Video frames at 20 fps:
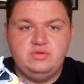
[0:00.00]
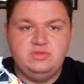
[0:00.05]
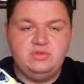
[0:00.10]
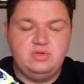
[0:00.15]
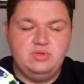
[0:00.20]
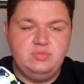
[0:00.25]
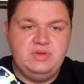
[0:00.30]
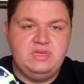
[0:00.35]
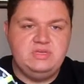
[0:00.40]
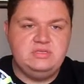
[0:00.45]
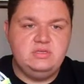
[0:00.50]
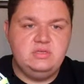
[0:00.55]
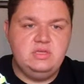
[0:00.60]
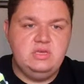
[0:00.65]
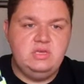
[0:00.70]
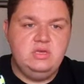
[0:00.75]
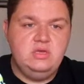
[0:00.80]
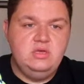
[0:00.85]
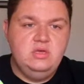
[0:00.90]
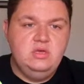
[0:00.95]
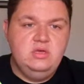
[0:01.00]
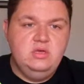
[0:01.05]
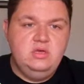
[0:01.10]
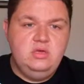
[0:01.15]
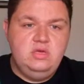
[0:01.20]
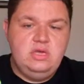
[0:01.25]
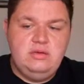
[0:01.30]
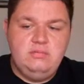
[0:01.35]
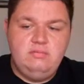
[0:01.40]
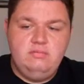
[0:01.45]
So basically
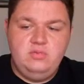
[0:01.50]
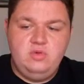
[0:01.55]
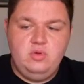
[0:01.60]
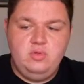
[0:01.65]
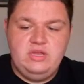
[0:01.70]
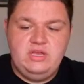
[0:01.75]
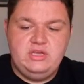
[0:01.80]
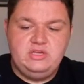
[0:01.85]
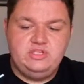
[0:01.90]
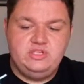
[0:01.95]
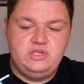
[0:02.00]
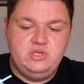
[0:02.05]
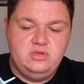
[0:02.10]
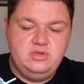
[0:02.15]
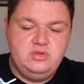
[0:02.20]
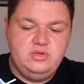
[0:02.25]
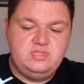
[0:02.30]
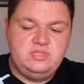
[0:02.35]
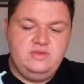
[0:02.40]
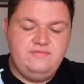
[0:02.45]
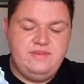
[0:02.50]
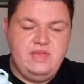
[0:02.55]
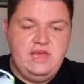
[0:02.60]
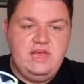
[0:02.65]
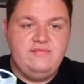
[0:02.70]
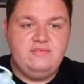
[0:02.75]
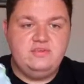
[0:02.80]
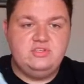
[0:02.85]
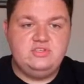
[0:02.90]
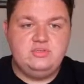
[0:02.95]
the way a shoe looks, if you
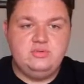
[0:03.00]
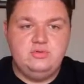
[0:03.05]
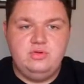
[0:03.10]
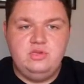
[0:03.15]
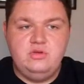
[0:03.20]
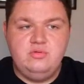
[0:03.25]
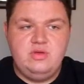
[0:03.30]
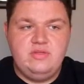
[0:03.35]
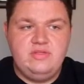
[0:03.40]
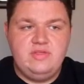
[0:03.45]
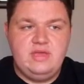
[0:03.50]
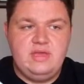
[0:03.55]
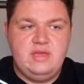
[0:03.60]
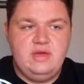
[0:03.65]
have a story with it,